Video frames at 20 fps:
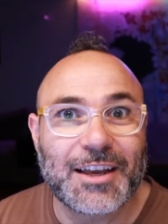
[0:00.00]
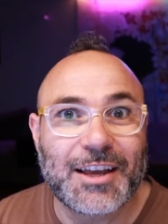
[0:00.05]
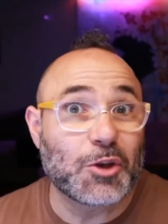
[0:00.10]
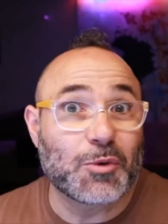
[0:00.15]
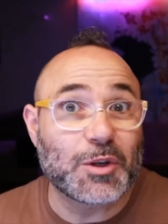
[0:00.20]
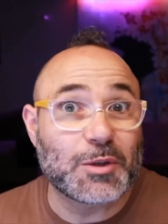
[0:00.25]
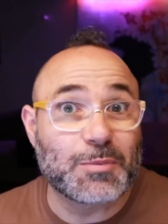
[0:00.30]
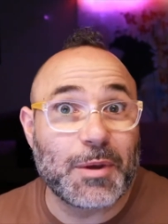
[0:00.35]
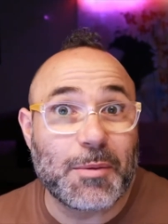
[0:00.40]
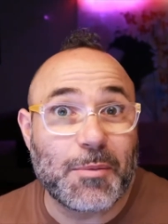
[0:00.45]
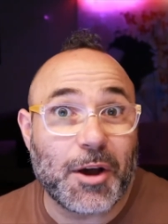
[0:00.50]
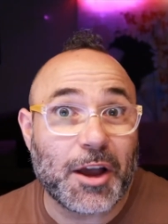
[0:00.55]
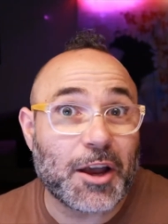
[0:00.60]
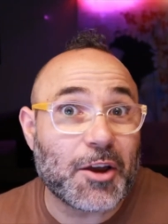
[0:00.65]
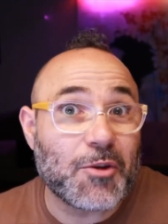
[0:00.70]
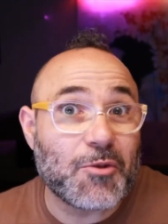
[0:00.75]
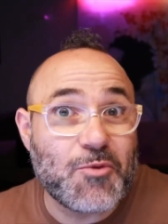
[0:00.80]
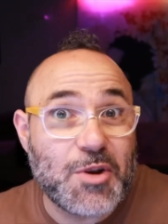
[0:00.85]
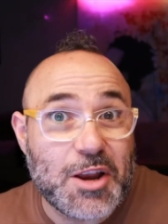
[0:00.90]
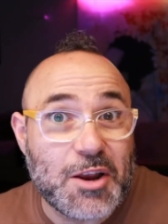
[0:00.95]
USB mic,
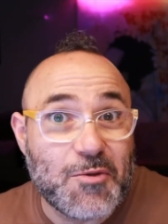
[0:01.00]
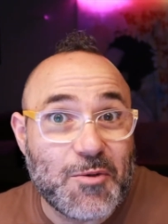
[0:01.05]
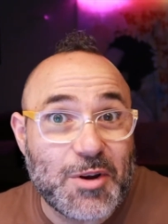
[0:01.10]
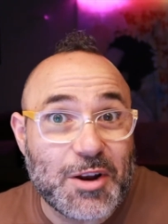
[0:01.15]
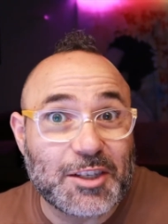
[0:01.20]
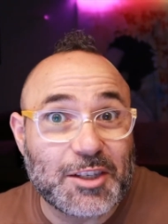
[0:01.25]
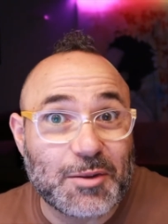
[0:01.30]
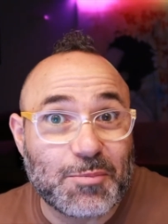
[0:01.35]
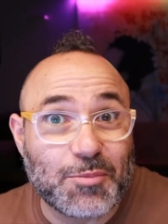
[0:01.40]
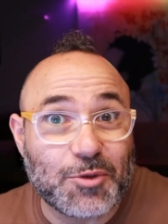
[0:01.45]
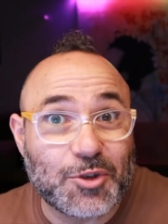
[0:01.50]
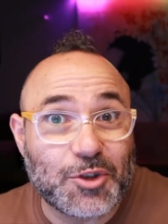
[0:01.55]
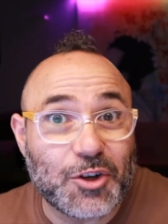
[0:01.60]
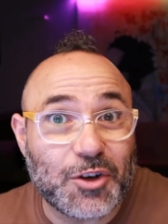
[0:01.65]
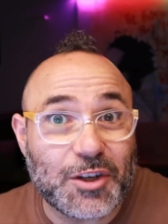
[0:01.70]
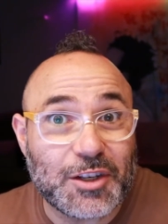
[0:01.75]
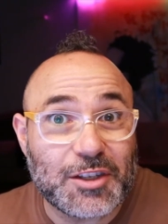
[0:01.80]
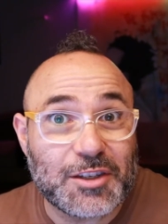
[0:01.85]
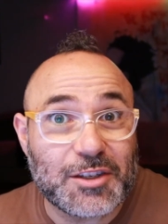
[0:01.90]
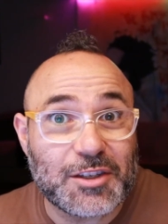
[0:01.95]
really simple
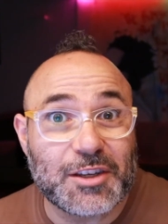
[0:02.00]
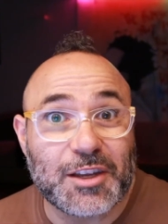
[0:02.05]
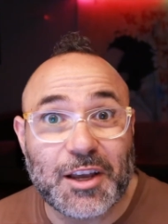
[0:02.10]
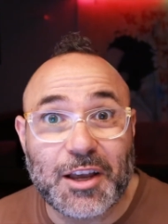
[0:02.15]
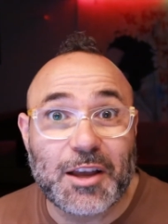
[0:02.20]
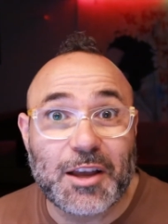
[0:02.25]
choice.